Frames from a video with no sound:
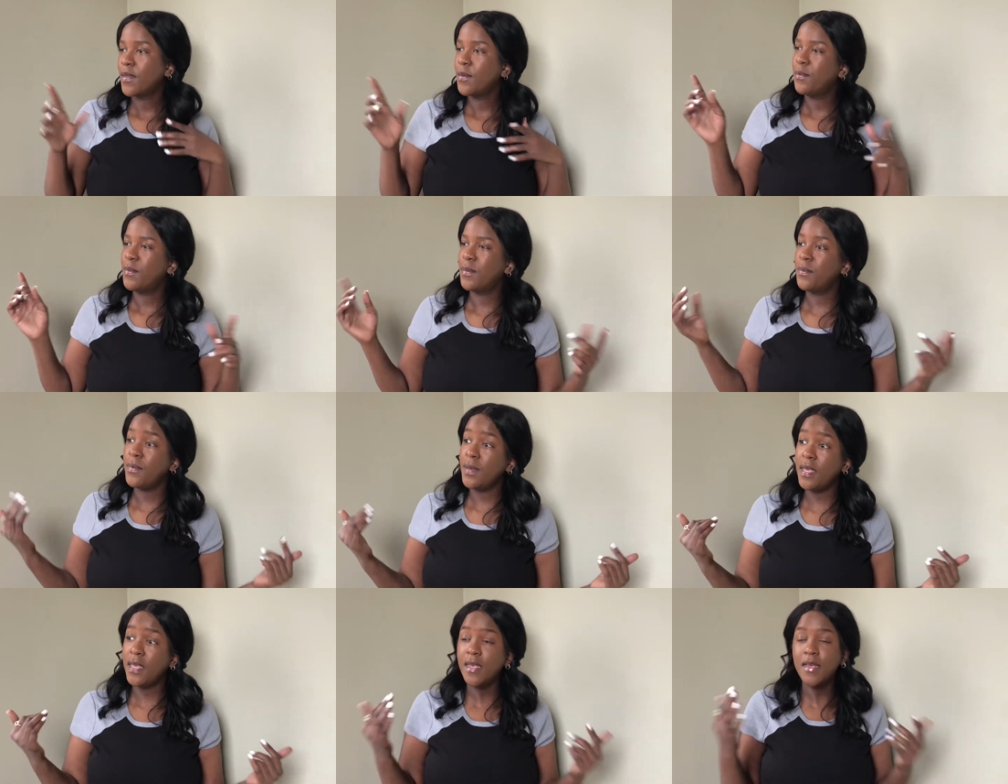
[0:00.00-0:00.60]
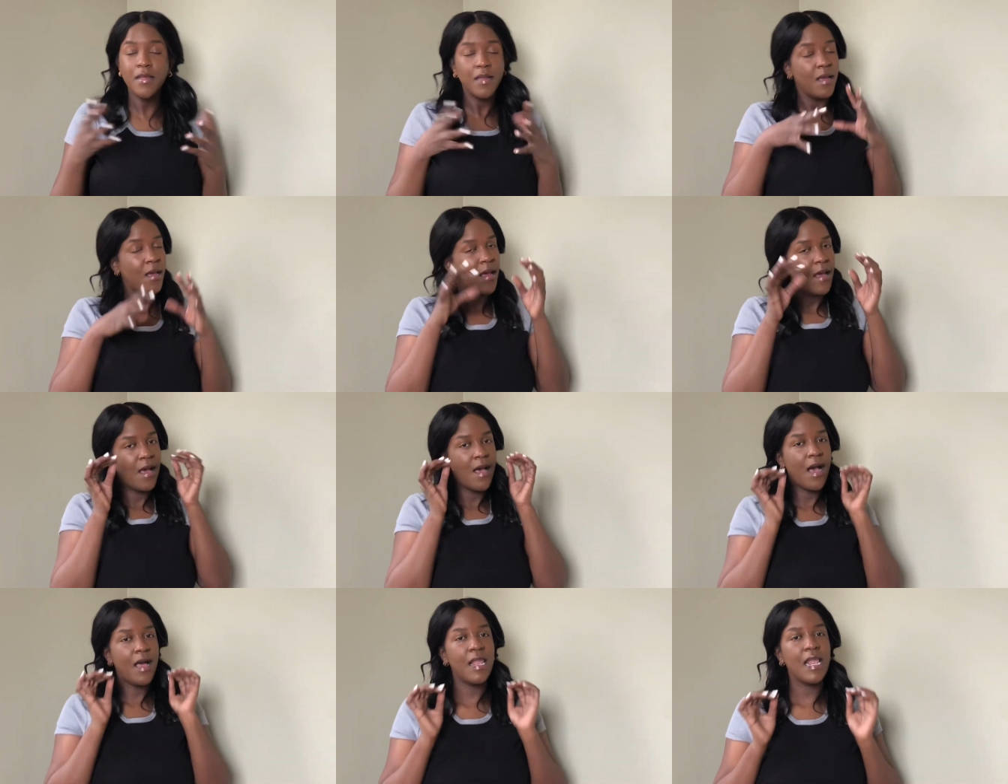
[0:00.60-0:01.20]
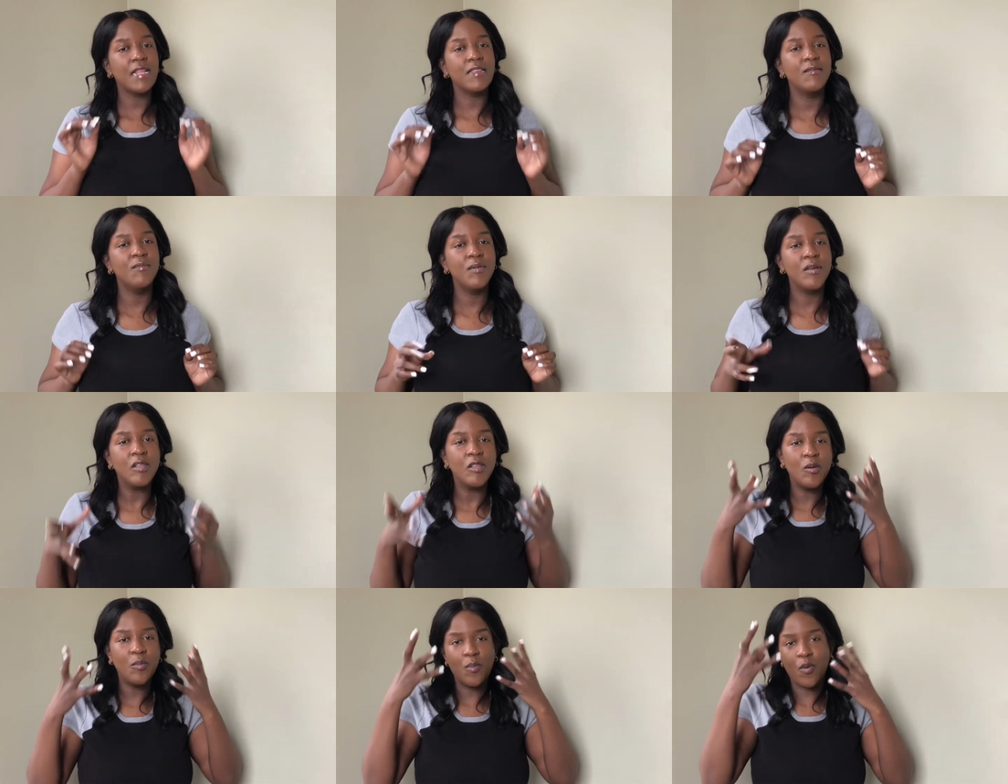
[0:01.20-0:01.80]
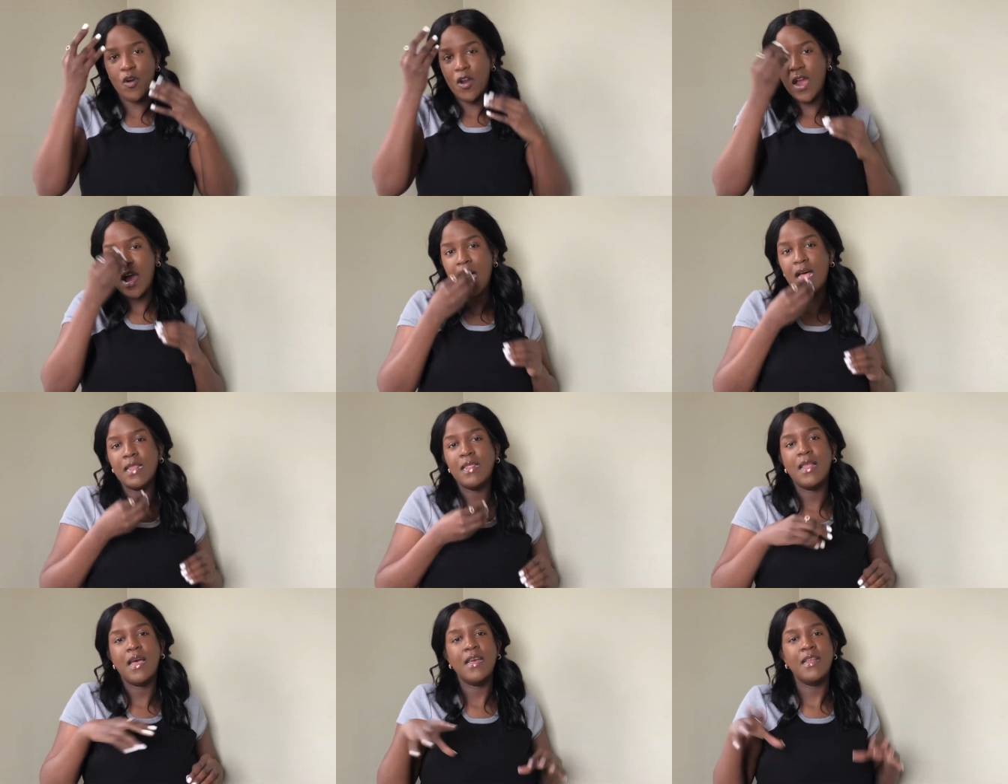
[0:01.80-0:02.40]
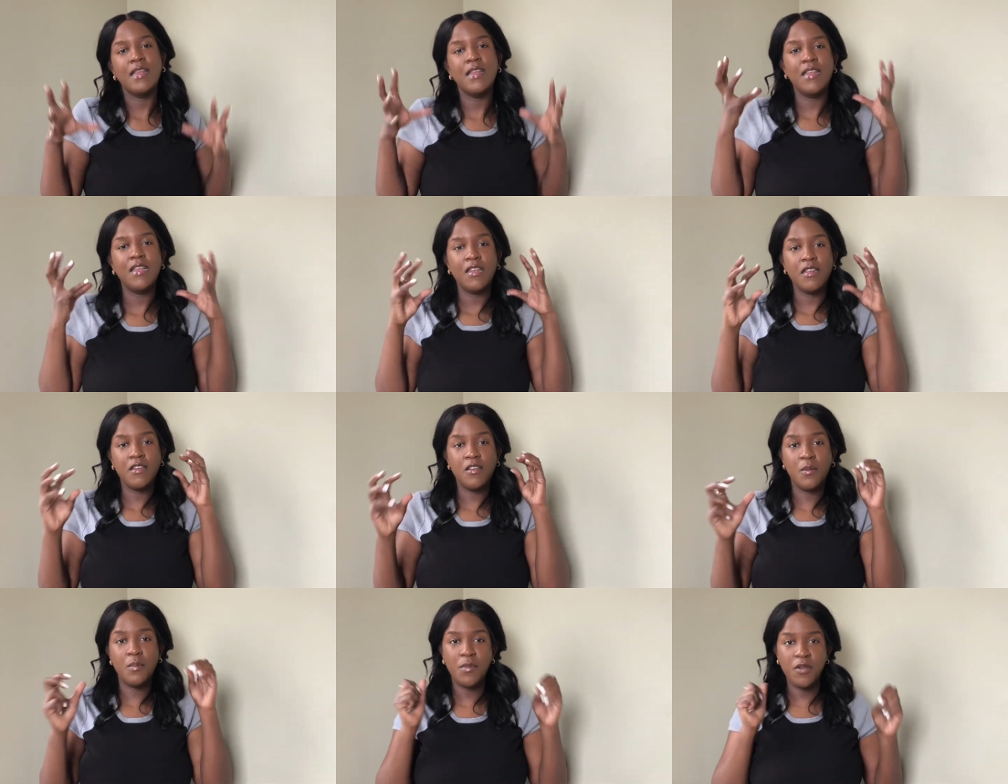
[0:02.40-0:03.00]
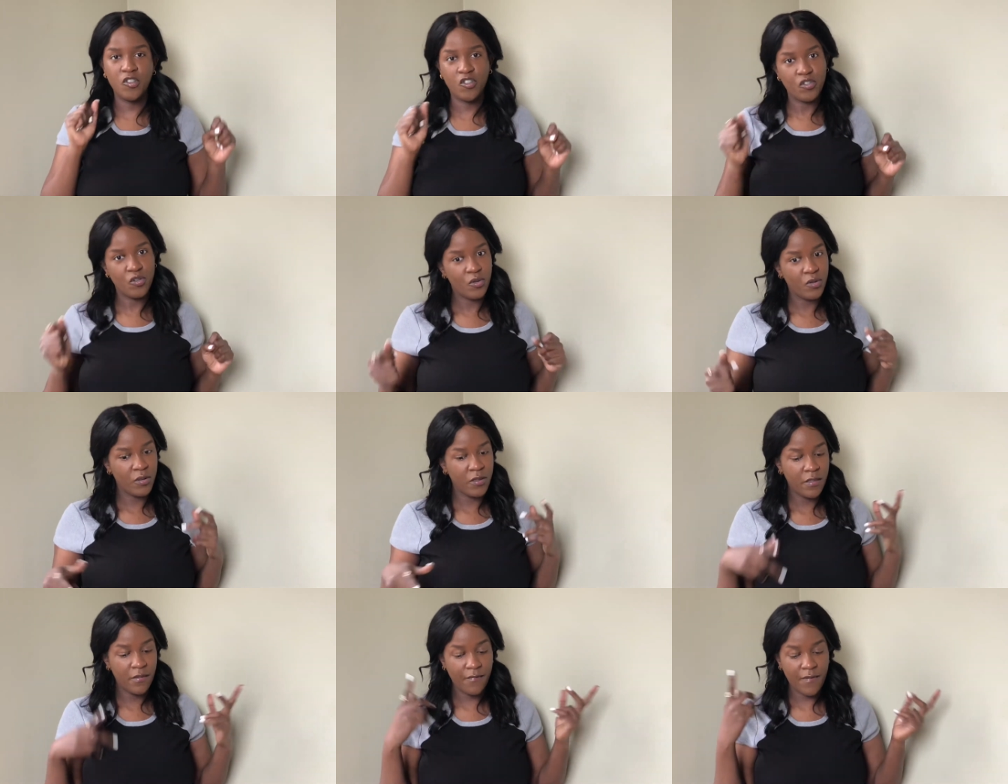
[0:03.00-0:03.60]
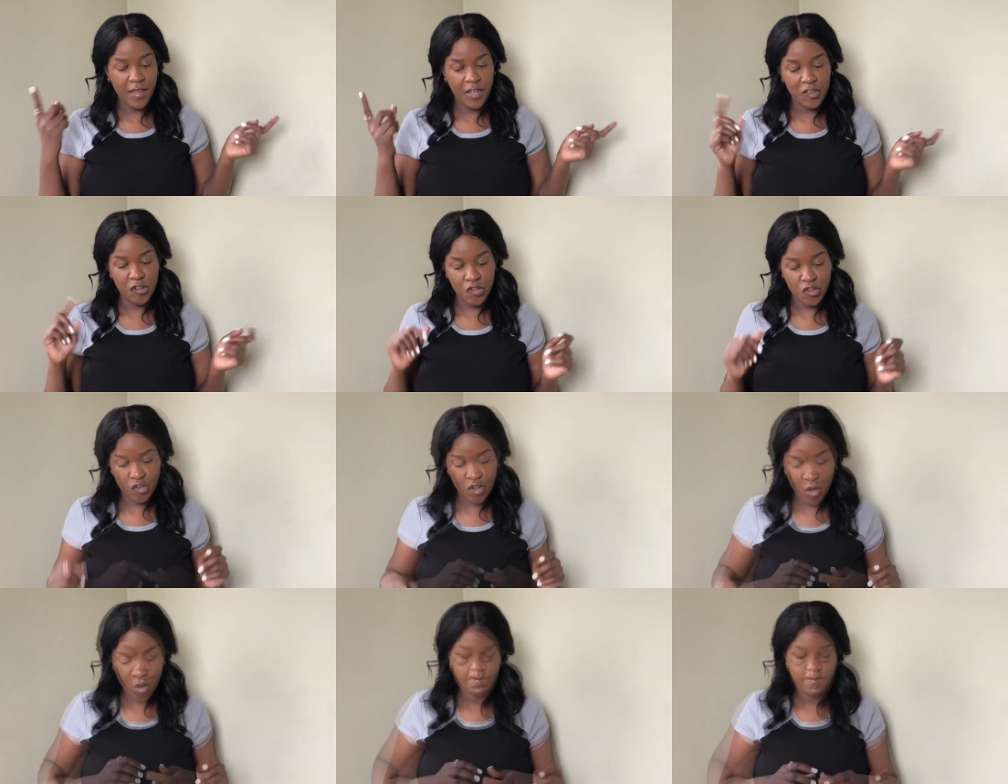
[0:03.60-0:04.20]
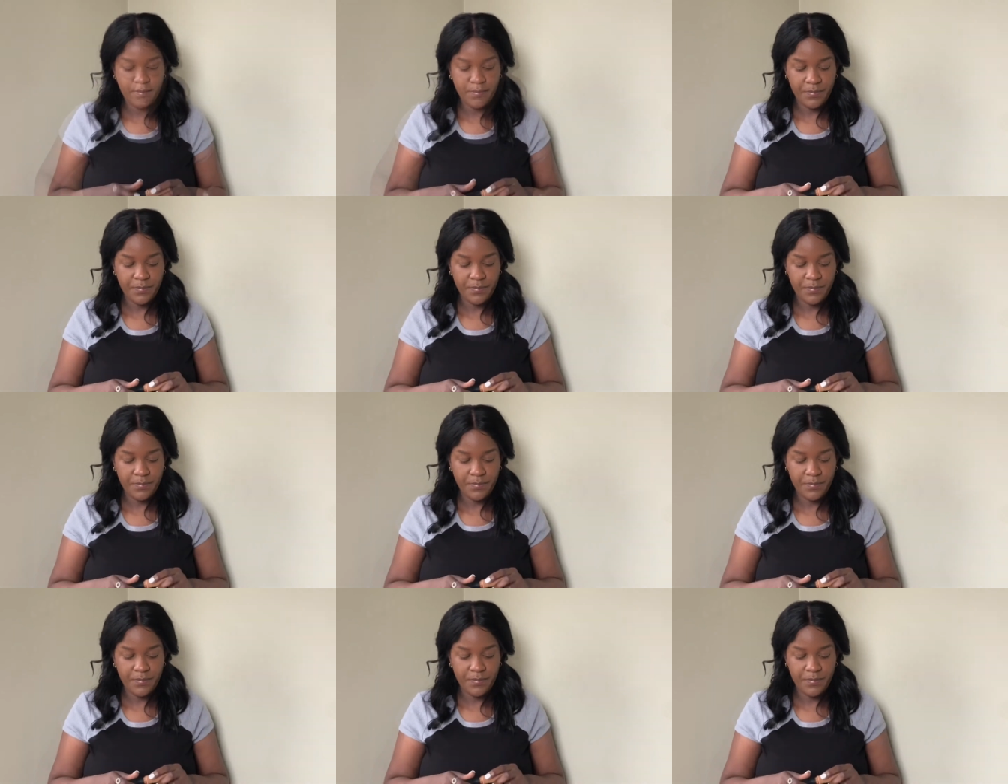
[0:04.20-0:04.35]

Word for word: But me, I like to be a little more highlighted and dimensional in the face, so